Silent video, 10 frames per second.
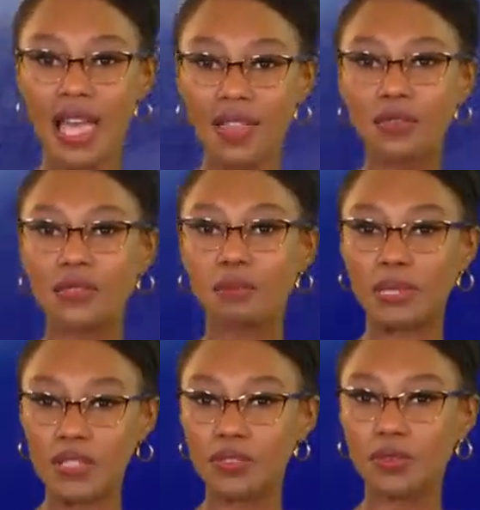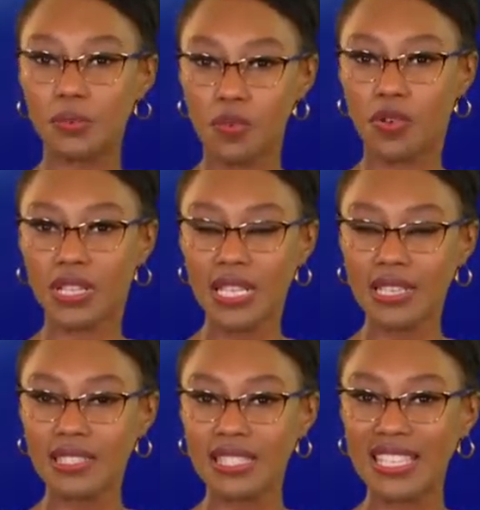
had those blizzard warnings